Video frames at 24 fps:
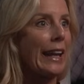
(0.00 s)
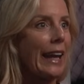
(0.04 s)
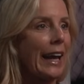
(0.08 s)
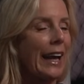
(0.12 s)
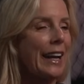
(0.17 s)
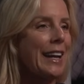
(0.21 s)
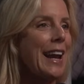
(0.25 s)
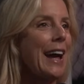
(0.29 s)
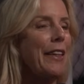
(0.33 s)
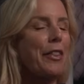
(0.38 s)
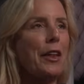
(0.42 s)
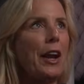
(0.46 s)
Like
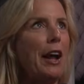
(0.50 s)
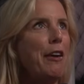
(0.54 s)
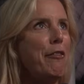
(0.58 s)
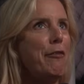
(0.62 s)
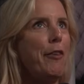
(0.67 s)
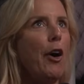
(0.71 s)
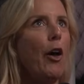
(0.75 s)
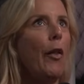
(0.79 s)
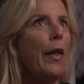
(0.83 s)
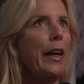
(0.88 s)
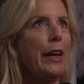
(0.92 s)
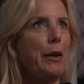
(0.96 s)
not yeah. that I
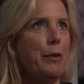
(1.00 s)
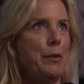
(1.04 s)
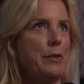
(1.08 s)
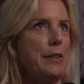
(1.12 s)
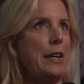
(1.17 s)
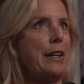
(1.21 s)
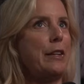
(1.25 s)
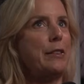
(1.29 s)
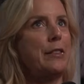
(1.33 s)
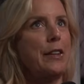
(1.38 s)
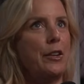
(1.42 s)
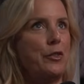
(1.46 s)
felt like it was
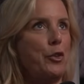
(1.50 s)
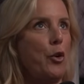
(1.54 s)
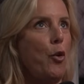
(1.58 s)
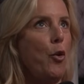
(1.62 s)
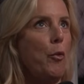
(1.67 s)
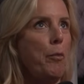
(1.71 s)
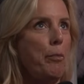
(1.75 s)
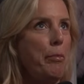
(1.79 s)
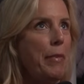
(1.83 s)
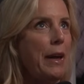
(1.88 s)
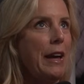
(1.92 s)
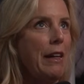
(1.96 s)
like such a
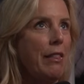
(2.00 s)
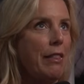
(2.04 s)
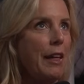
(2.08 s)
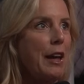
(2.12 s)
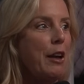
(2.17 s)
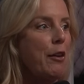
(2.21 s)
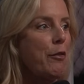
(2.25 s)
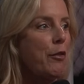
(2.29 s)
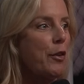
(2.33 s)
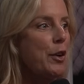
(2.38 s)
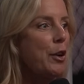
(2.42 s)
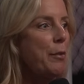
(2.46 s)
big
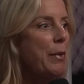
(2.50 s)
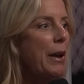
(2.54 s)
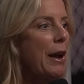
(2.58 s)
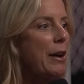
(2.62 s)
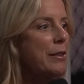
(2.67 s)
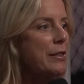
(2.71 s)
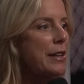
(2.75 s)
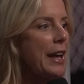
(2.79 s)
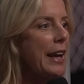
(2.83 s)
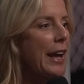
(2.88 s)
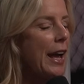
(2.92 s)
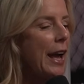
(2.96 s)
thing for you, but I
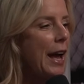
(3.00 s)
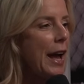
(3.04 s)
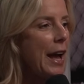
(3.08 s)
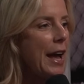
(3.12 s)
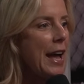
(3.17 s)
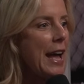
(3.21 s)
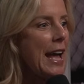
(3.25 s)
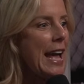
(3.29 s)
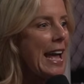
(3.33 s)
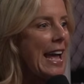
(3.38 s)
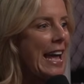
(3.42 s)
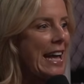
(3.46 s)
was like,
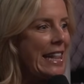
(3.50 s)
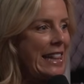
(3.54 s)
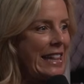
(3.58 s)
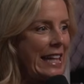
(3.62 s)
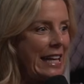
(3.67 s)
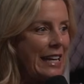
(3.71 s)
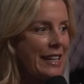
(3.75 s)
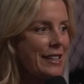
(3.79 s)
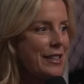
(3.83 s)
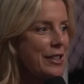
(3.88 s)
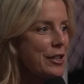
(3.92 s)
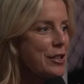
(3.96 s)
it,
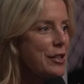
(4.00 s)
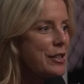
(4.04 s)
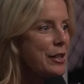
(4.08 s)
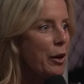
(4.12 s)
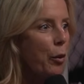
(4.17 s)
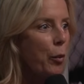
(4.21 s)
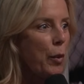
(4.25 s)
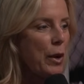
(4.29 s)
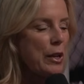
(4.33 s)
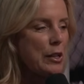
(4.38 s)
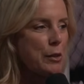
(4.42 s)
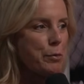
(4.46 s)
it just the
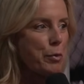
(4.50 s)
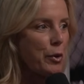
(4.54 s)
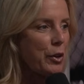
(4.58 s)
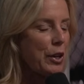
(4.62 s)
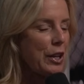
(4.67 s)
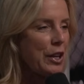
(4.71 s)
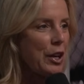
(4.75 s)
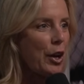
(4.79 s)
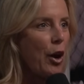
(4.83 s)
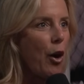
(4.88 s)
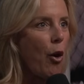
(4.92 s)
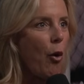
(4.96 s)
whisper
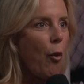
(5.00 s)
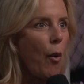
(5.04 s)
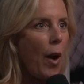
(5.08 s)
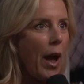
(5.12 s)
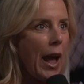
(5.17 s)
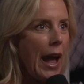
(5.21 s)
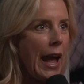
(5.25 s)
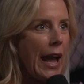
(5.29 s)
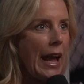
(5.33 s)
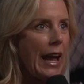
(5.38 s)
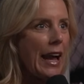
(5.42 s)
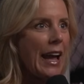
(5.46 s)
didn't go
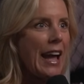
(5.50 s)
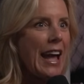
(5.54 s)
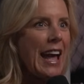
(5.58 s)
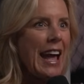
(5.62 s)
away.